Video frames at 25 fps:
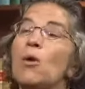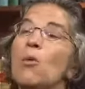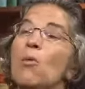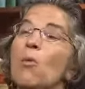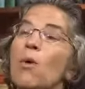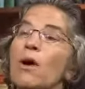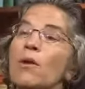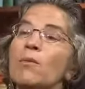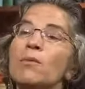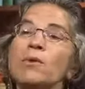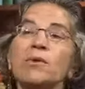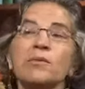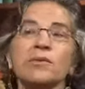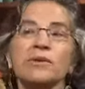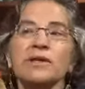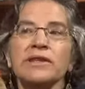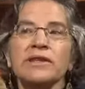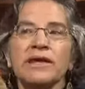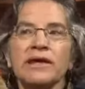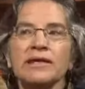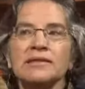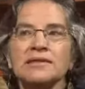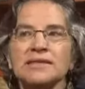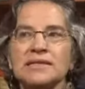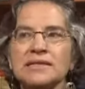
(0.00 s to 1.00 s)
what we will
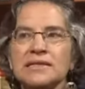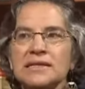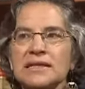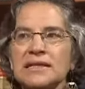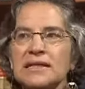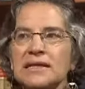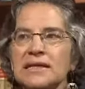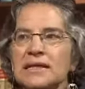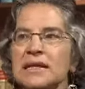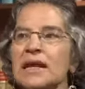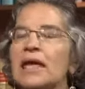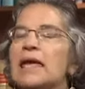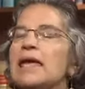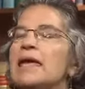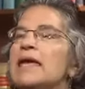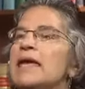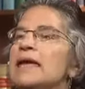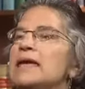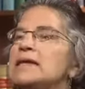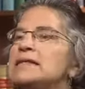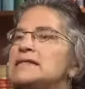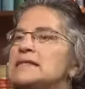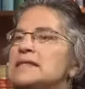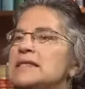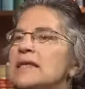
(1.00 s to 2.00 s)
then see
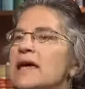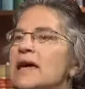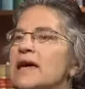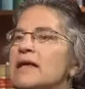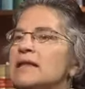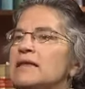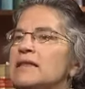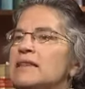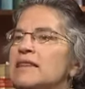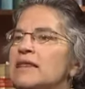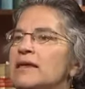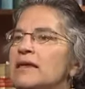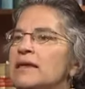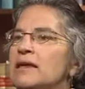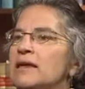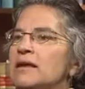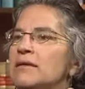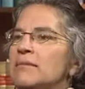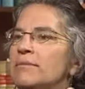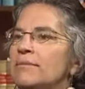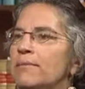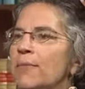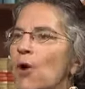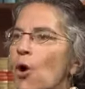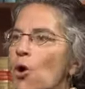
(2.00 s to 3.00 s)
is that
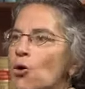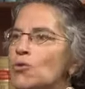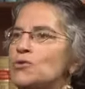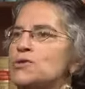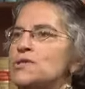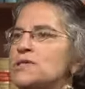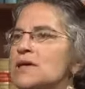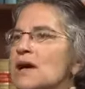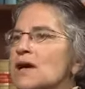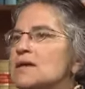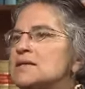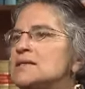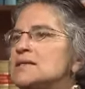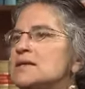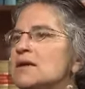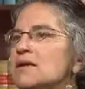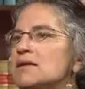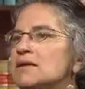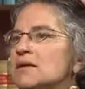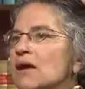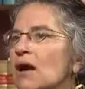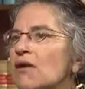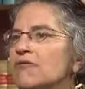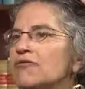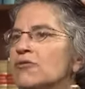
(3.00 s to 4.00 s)
the
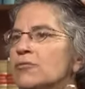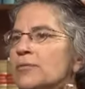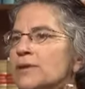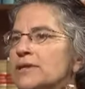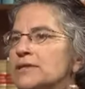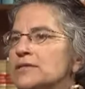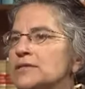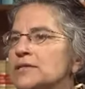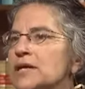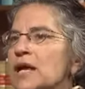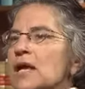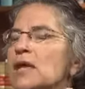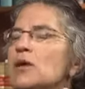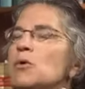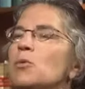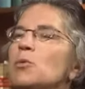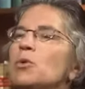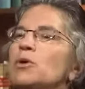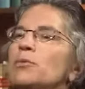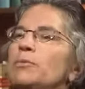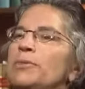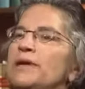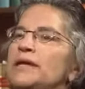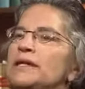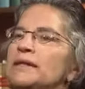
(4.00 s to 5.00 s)
post-Assad government
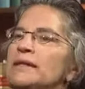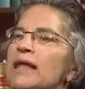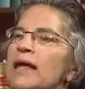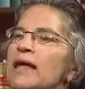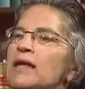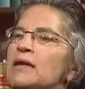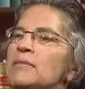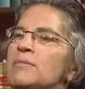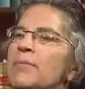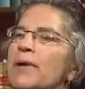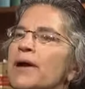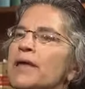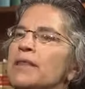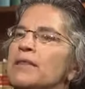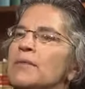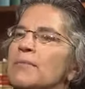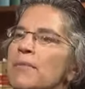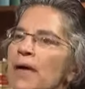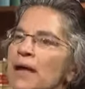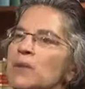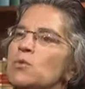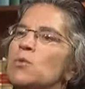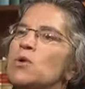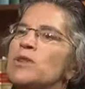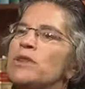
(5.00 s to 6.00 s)
will be led by the
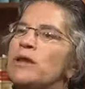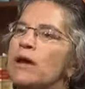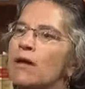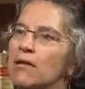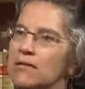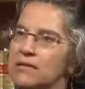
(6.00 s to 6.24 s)
men with